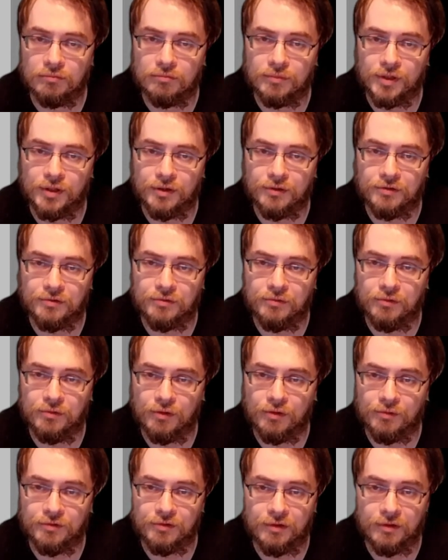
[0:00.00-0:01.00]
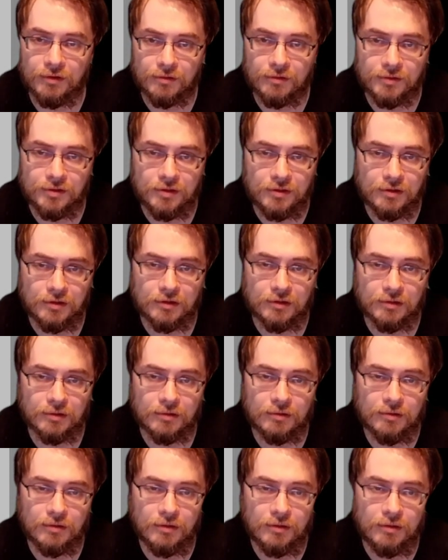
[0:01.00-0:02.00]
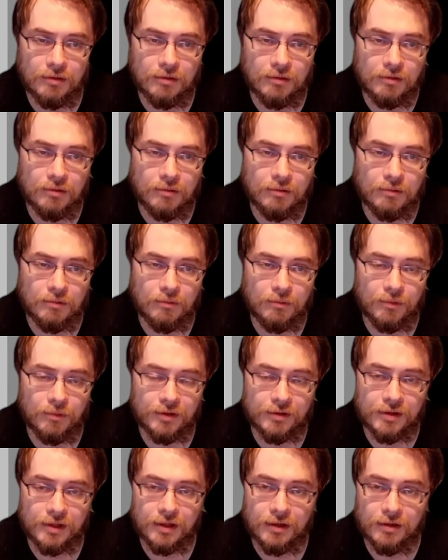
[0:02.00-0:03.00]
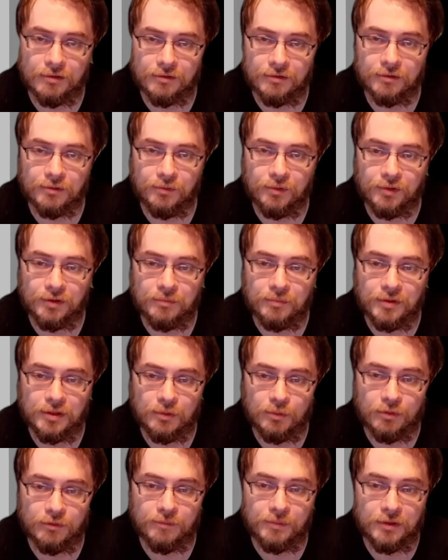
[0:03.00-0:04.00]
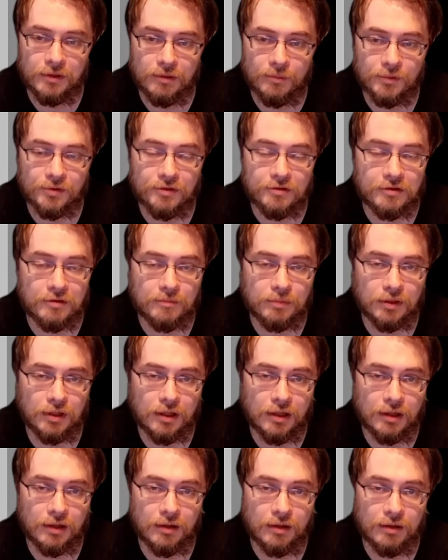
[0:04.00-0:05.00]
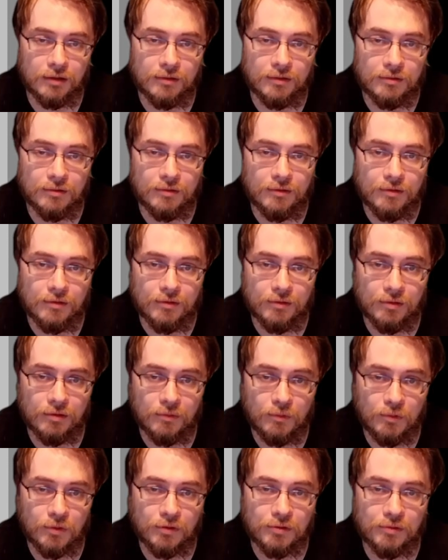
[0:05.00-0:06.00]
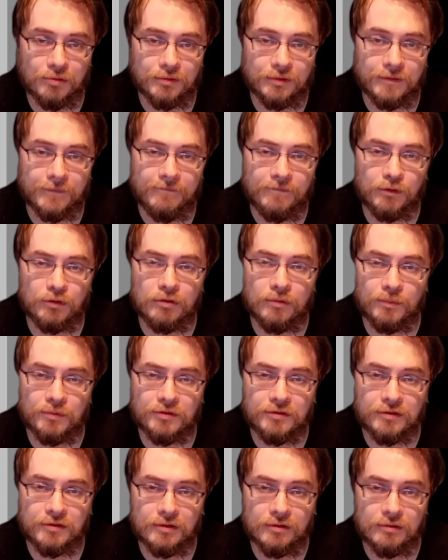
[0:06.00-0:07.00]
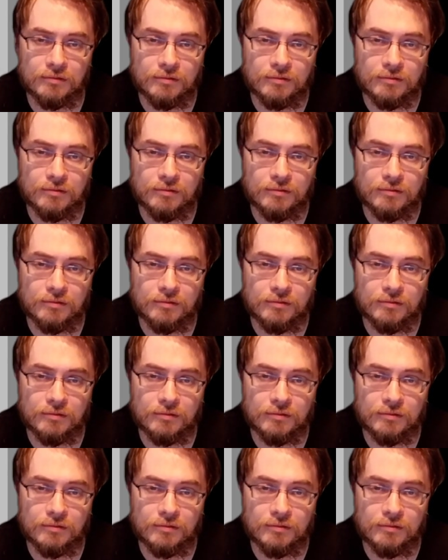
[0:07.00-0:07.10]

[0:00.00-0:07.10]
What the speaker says: Because who knows in another year where the hell they're going to be with being able to supply the world at 30%.